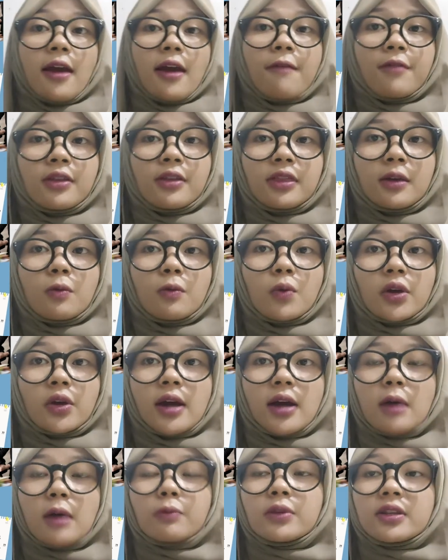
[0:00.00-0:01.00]
everything work
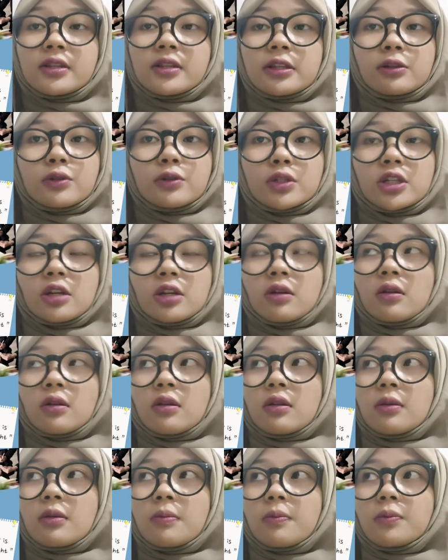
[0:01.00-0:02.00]
out with the solution
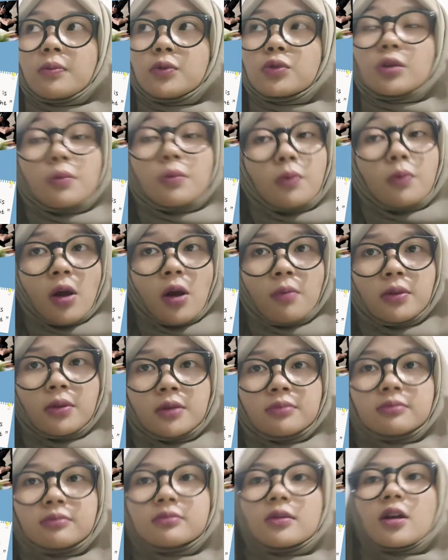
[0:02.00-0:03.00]
to the
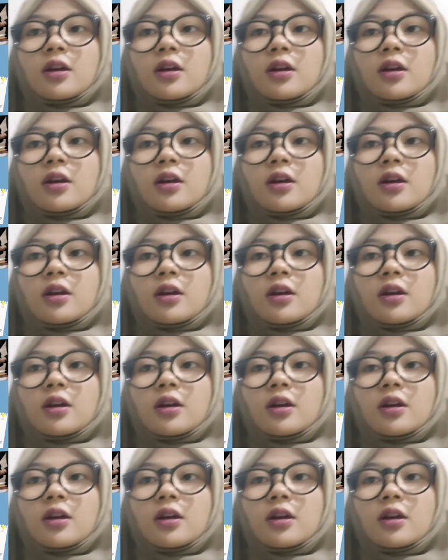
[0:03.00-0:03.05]
problem?